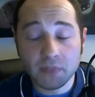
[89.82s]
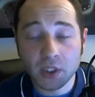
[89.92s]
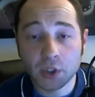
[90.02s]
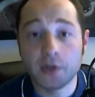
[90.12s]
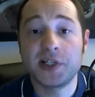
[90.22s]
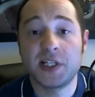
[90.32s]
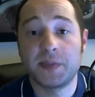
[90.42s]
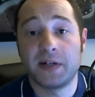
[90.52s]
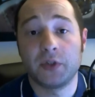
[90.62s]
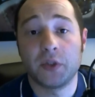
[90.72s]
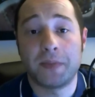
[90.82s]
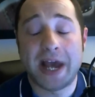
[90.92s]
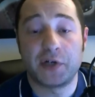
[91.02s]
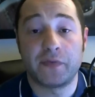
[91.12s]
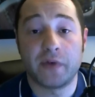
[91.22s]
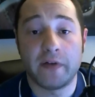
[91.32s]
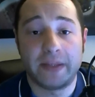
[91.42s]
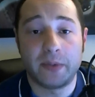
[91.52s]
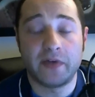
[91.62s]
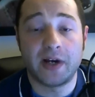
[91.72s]
cruising has been a real passion for our
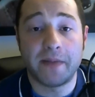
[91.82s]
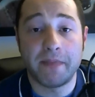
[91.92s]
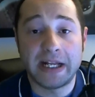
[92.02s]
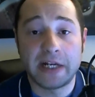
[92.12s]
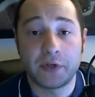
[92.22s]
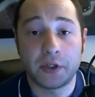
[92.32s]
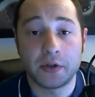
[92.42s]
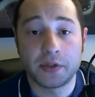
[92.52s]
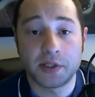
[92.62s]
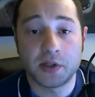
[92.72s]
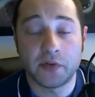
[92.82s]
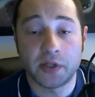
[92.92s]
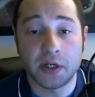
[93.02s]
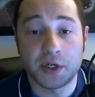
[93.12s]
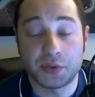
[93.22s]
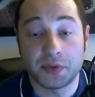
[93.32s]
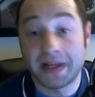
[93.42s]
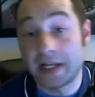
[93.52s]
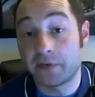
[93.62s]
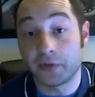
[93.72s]
family. We've gone on many different cruises over the years with
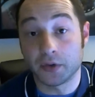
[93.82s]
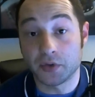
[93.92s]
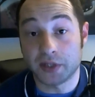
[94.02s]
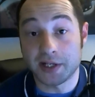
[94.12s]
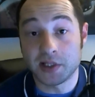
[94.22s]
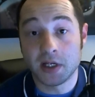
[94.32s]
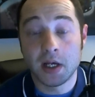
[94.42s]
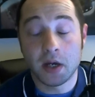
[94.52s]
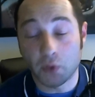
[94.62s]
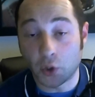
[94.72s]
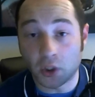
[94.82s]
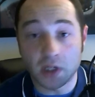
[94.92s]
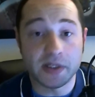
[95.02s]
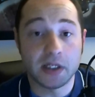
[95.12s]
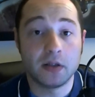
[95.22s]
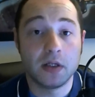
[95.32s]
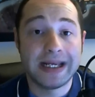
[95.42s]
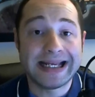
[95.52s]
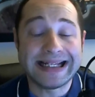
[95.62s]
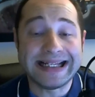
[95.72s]
many different cruise lines, Royal Caribbean,
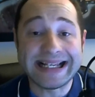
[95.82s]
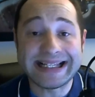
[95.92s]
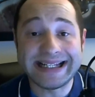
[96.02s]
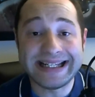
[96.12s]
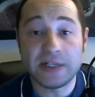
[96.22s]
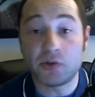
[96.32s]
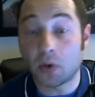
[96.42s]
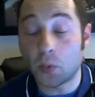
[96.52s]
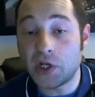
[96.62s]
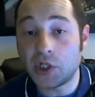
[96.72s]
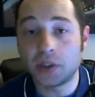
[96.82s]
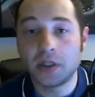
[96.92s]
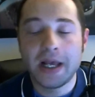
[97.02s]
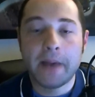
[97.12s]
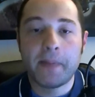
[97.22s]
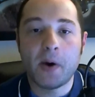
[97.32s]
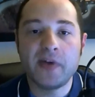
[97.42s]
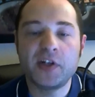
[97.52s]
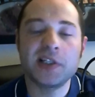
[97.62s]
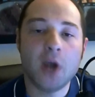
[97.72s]
Disney, Norwegian, but we
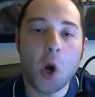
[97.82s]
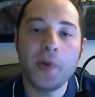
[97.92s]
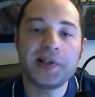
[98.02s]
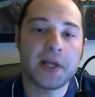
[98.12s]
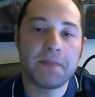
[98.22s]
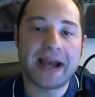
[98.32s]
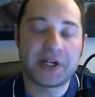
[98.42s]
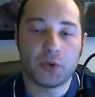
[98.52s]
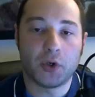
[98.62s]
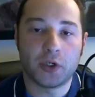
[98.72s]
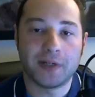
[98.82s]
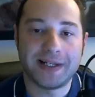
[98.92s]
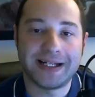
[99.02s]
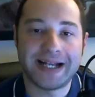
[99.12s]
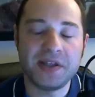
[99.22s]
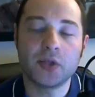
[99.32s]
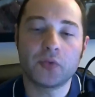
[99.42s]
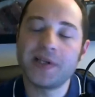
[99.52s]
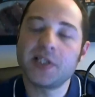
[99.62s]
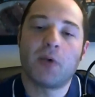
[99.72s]
just always come back to Royal Caribbean, and I think the
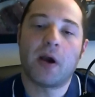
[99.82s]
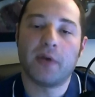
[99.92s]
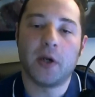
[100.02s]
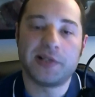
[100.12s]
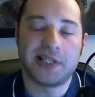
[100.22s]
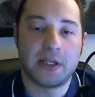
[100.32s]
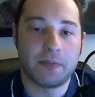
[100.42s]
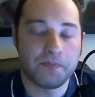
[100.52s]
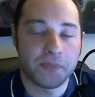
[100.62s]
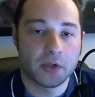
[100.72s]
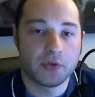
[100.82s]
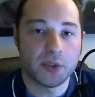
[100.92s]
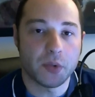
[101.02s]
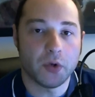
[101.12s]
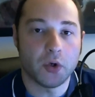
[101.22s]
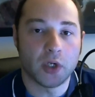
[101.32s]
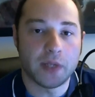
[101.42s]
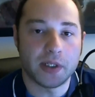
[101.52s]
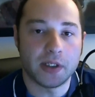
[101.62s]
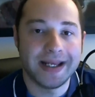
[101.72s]
reason why we always end up cruising with Royal
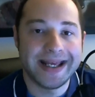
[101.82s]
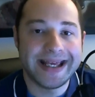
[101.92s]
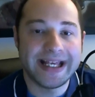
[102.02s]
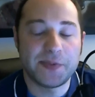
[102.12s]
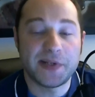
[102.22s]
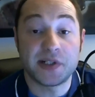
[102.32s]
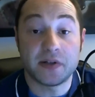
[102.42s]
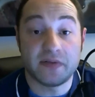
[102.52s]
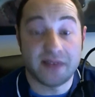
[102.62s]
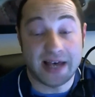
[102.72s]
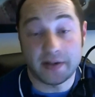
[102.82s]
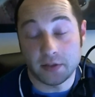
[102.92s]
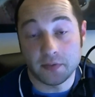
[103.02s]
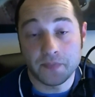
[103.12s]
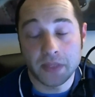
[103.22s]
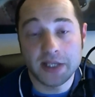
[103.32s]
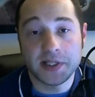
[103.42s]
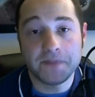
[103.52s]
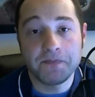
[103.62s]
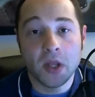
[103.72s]
Caribbean is because of the value. You
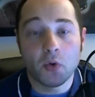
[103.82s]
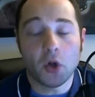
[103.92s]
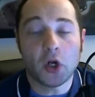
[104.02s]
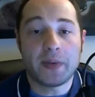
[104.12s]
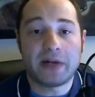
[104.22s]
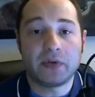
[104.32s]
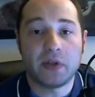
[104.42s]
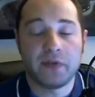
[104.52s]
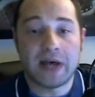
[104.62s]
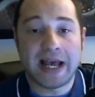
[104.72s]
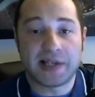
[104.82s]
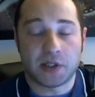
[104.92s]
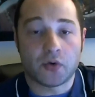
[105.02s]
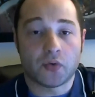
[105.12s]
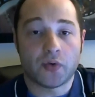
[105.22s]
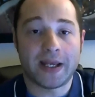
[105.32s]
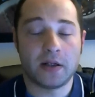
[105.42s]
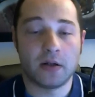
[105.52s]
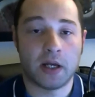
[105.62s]
see, Royal Caribbean, I really feel, has a great